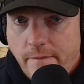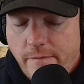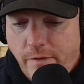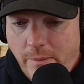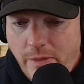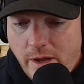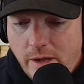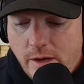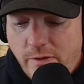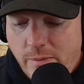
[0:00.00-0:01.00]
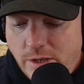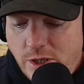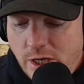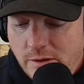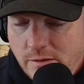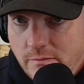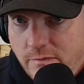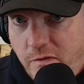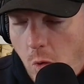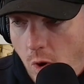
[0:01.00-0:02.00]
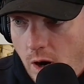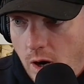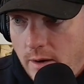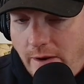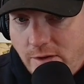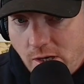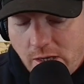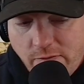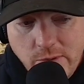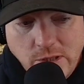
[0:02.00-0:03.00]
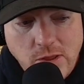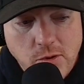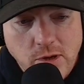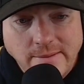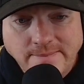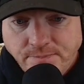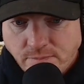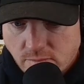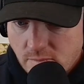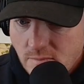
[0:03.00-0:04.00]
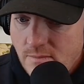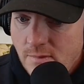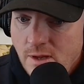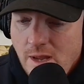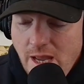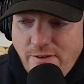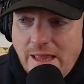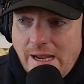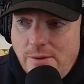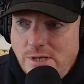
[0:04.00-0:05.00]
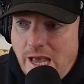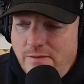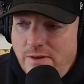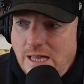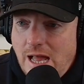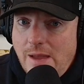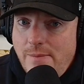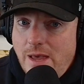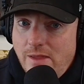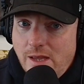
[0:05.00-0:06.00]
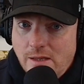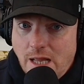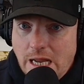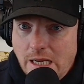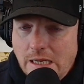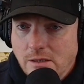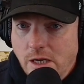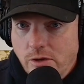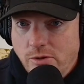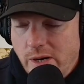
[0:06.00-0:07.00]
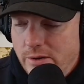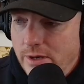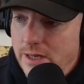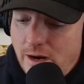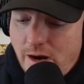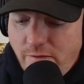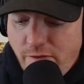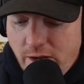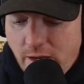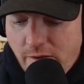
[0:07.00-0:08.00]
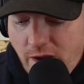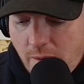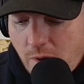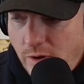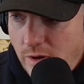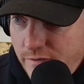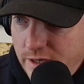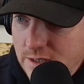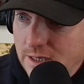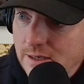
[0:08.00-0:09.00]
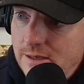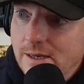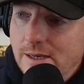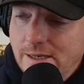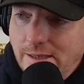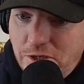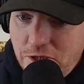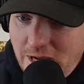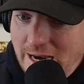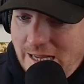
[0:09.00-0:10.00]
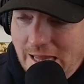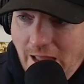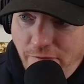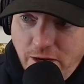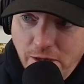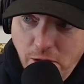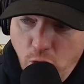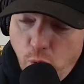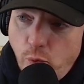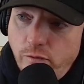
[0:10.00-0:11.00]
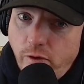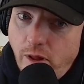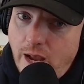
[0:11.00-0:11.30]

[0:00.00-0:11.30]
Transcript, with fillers: from the from the Gen four and certainly from the Gen three, it felt like it was ahead of its time. And then, like, you know, Toyota and their infinite, if it ain't broke, don't fix it. They just kind of left it alone for